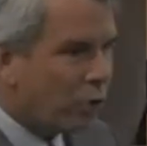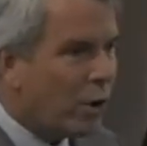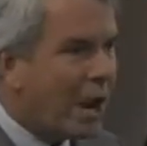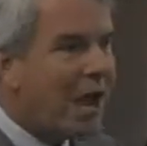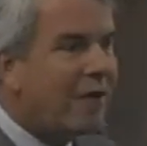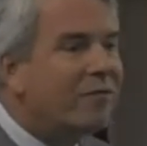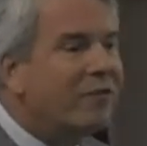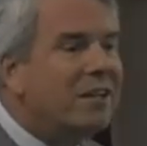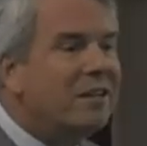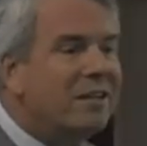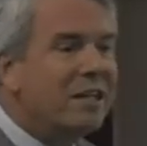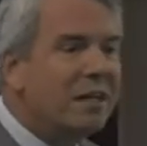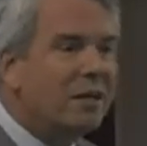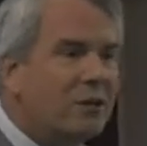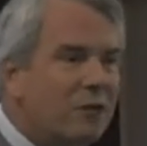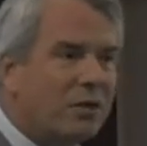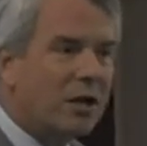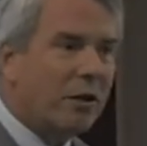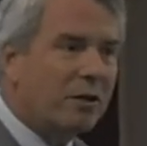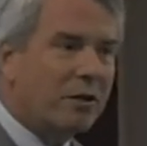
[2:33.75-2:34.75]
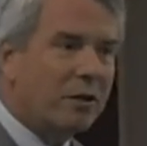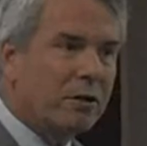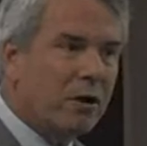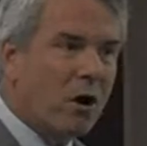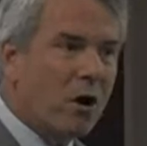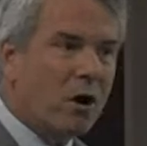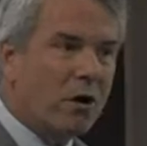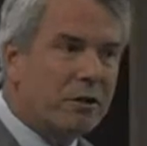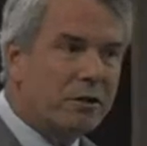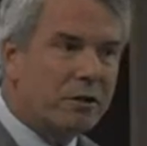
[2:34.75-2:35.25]
Crafty dealer dealt the
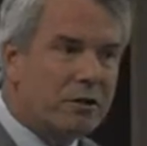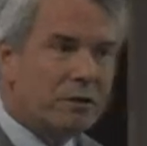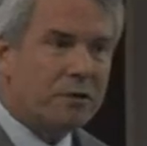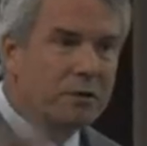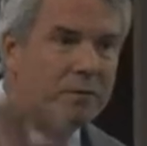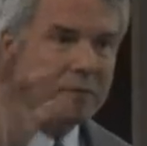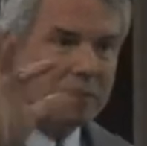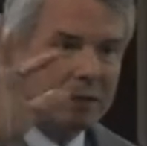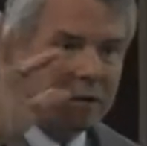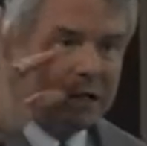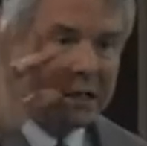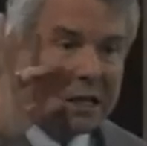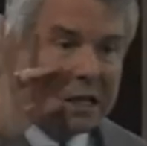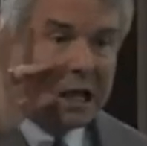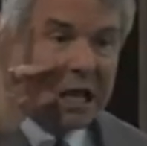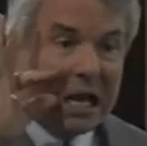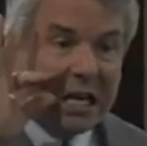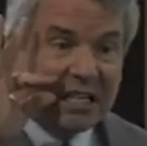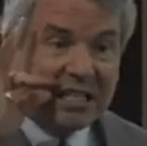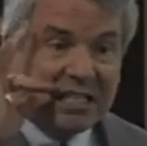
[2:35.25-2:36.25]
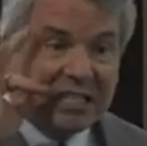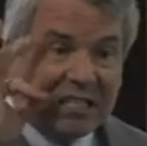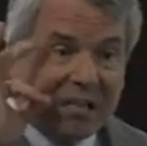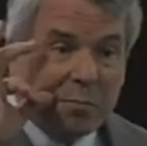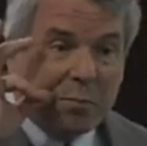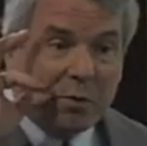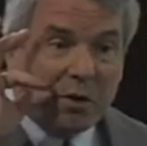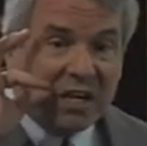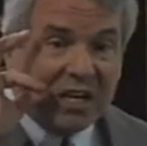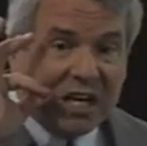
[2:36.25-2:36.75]
cards.
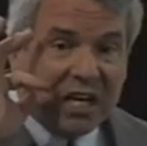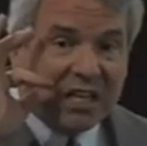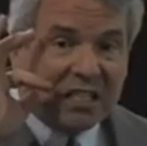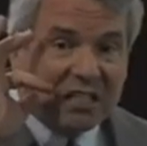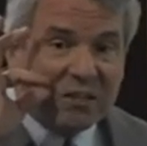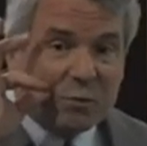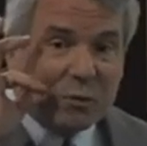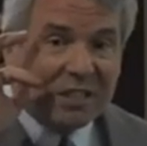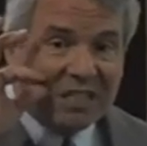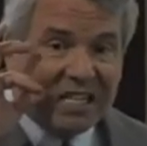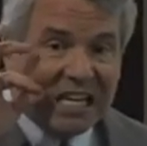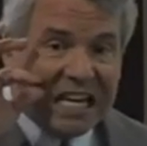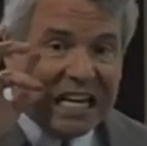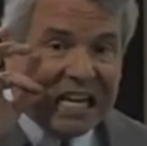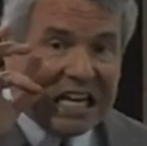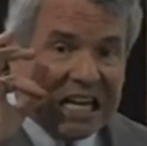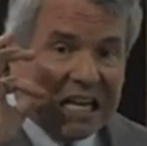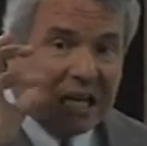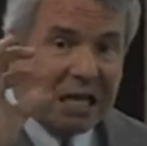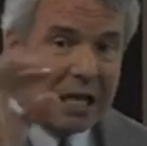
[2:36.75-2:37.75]
Slippery test was he.